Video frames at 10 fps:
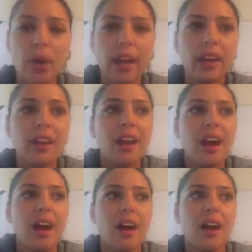Anyway,
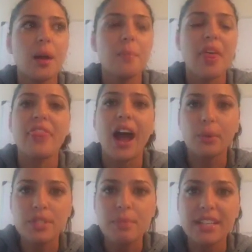um,
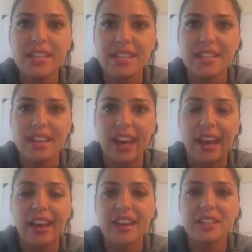that was my day
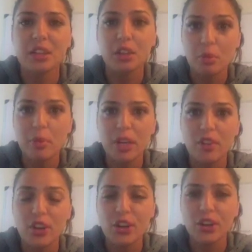today. I did a little
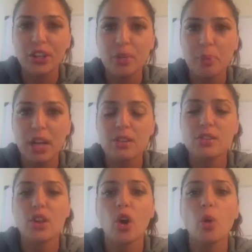bit of an earlier
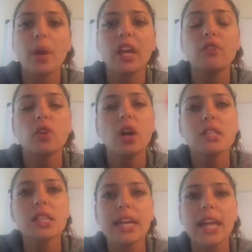Periscope. And if you
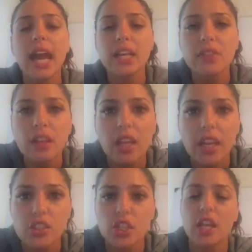guys like anything
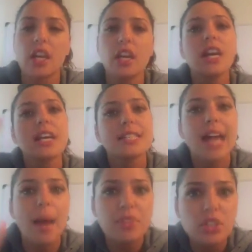that I share,
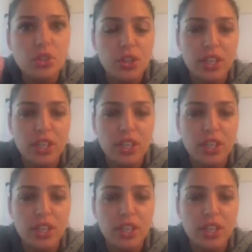tap